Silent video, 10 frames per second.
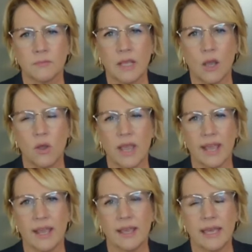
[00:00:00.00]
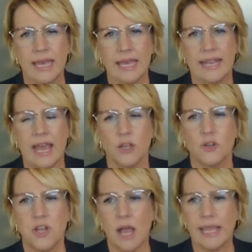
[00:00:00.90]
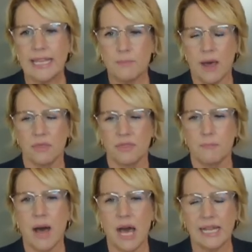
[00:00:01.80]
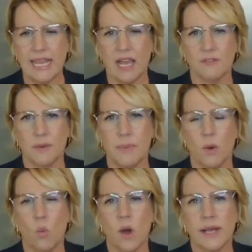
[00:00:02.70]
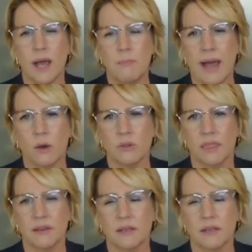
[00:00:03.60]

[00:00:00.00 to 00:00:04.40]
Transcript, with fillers: Okay. Now you're talking about the body of it, but what about the